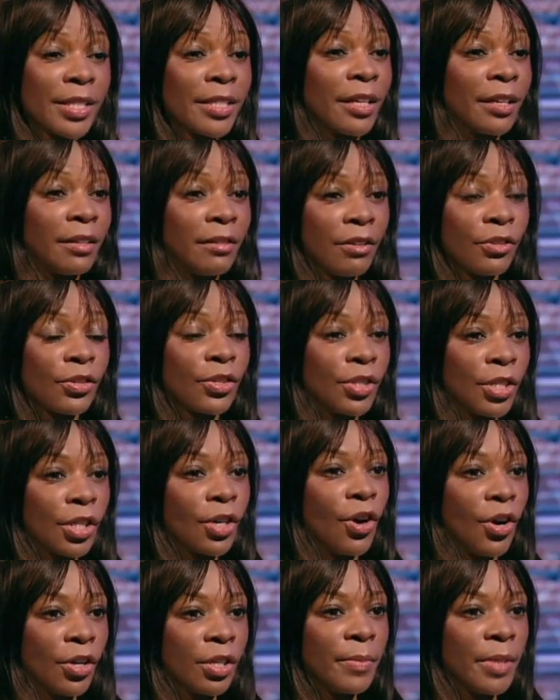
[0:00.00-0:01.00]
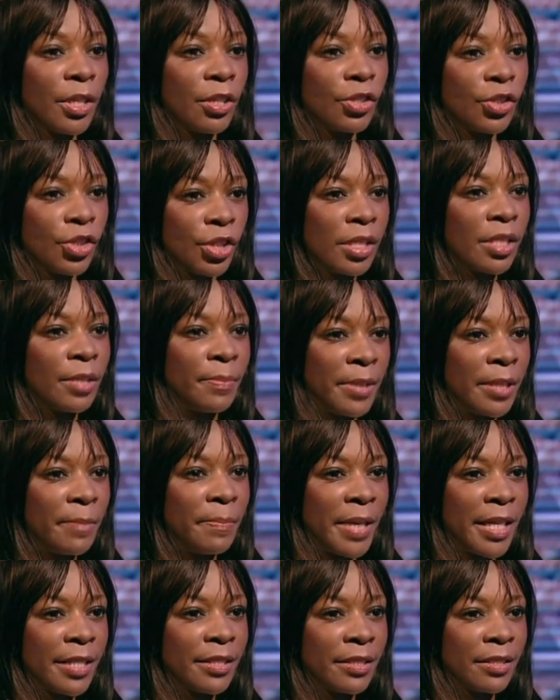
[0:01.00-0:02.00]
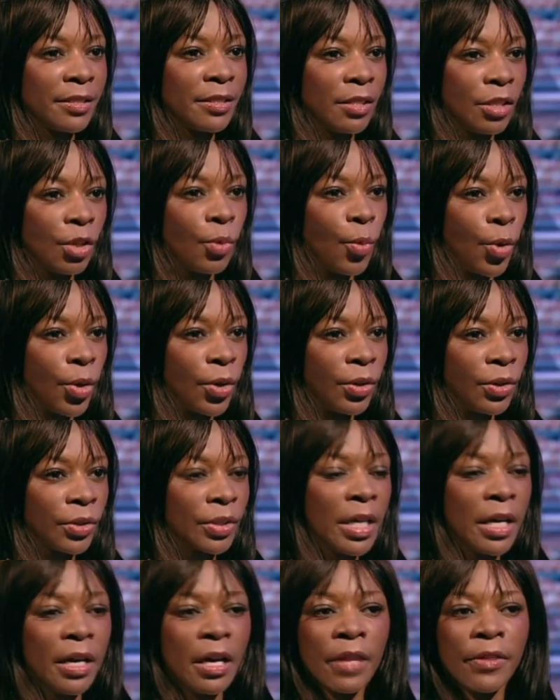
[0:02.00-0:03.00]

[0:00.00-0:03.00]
second largest economy on a GDP basis in the world,